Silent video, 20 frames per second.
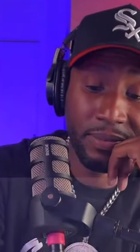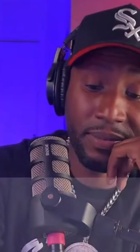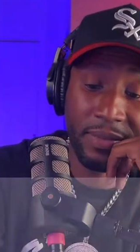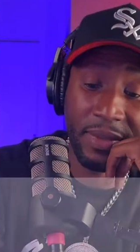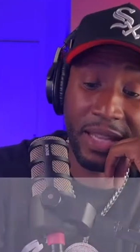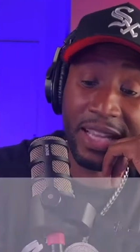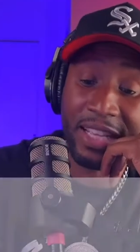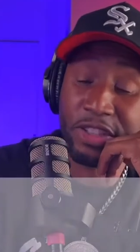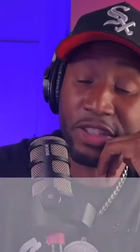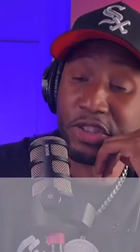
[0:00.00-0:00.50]

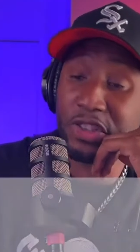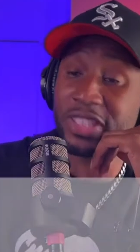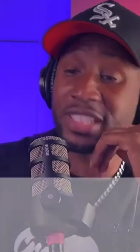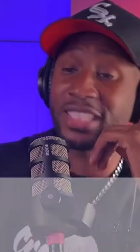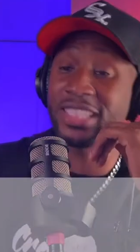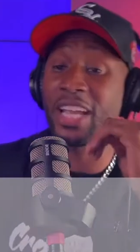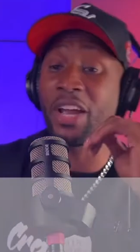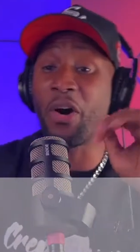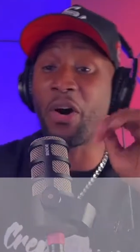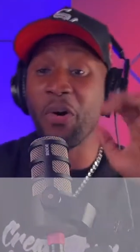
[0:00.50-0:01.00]

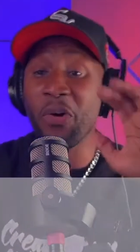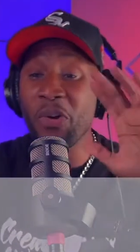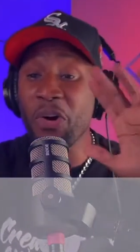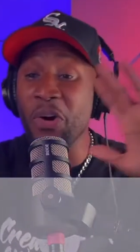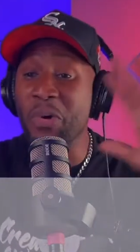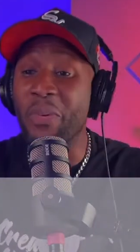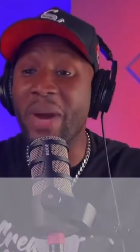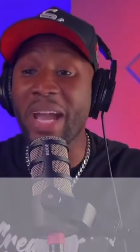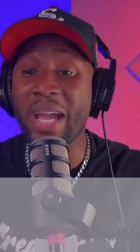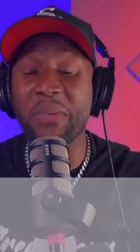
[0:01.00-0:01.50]
Interesting. Wow.
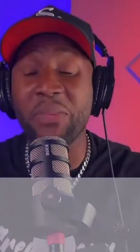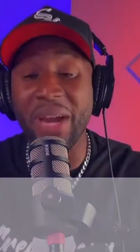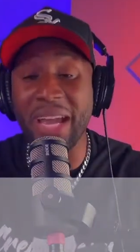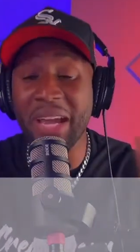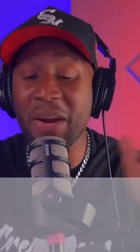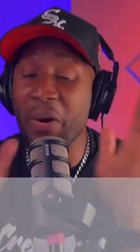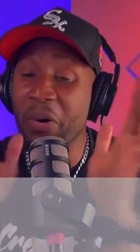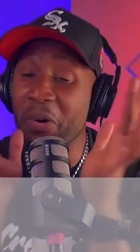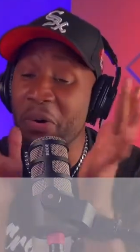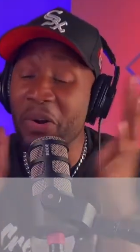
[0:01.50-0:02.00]
Hold on.
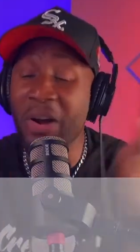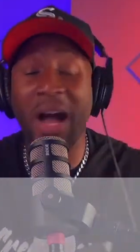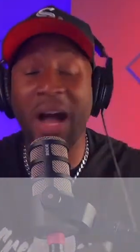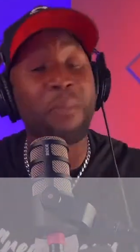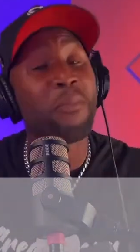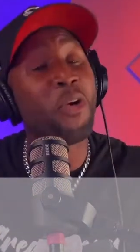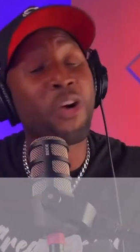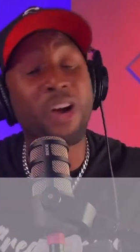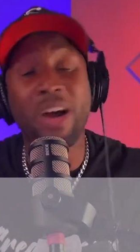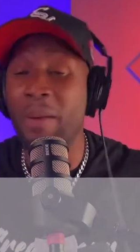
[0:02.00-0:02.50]
Wait. Hold on.
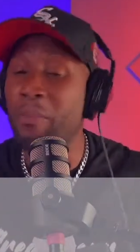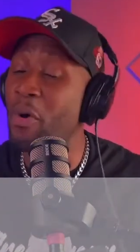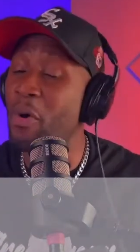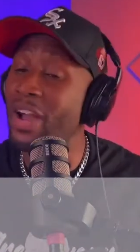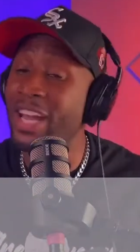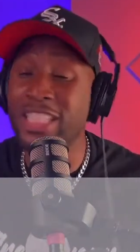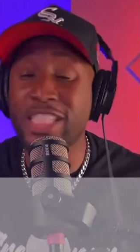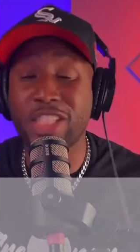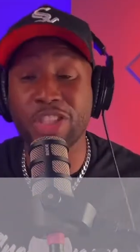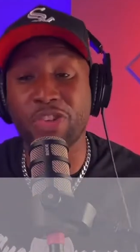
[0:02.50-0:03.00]
I'm on
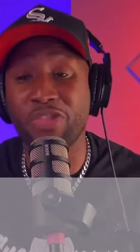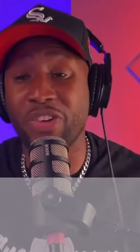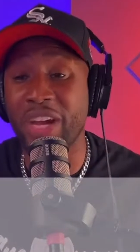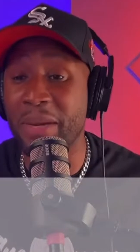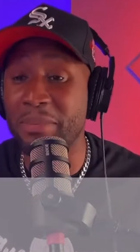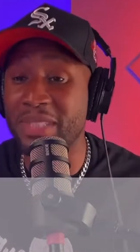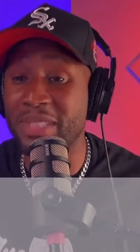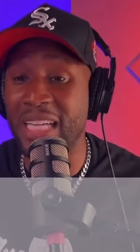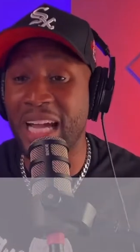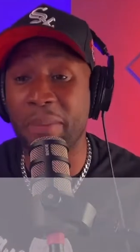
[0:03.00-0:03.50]

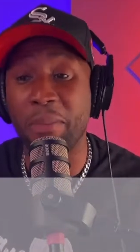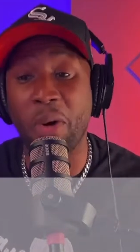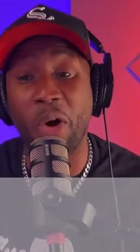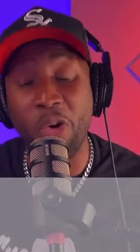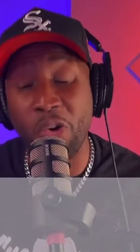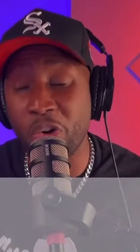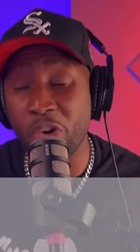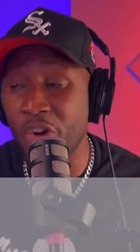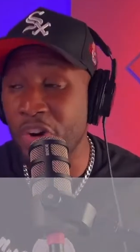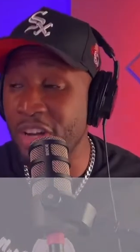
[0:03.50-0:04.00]
Instagram time.
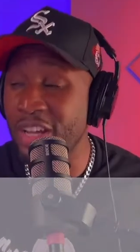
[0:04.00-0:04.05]
Hold on.